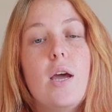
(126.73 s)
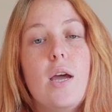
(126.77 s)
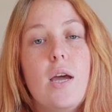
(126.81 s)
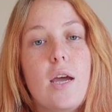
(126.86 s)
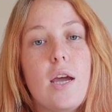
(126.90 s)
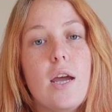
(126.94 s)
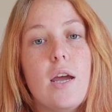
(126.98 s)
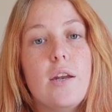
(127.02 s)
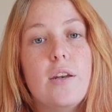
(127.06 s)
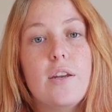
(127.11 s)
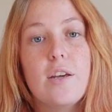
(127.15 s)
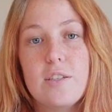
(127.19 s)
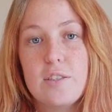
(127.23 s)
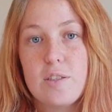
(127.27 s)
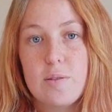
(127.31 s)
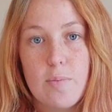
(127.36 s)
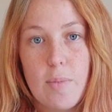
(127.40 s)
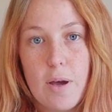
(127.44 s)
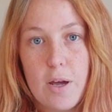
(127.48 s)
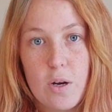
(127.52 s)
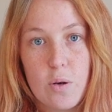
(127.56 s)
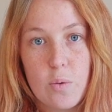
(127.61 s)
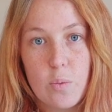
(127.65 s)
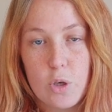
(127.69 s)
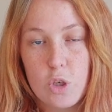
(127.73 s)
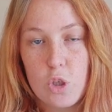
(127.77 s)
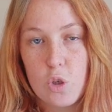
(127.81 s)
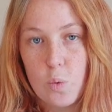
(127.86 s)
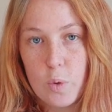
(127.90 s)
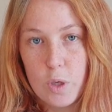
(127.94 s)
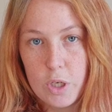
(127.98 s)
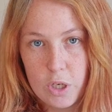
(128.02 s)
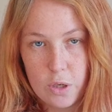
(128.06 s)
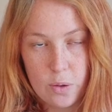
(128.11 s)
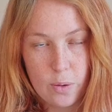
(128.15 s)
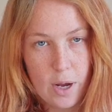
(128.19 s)
It doesn't matter which
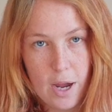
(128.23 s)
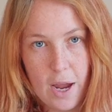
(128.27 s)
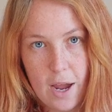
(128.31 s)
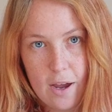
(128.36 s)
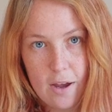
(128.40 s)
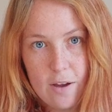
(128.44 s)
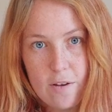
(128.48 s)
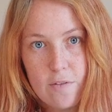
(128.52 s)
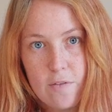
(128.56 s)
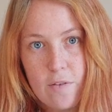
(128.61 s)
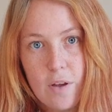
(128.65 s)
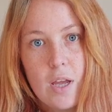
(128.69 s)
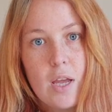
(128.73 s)
one you have.